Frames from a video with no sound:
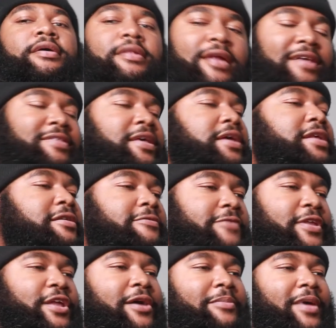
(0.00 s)
that's the end of the
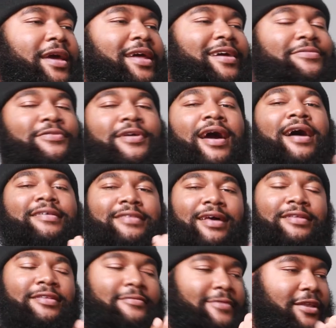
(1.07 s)
video, man. If you guys
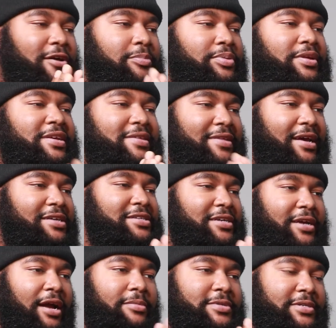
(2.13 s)
like this video, please like, share,
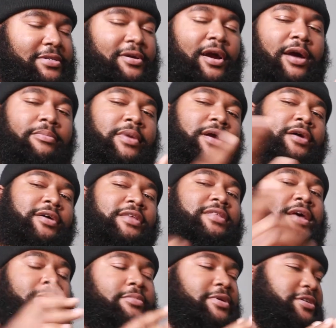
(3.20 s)
comment, subscribe, man. Go get
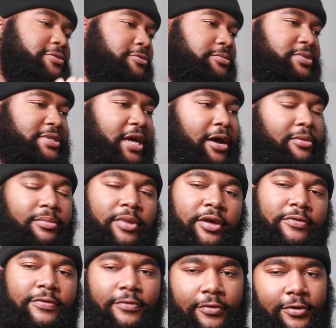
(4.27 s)
that Benchwarmers album,
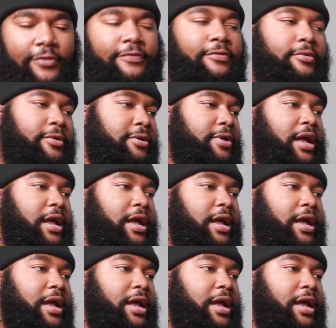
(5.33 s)
man, for real, for real.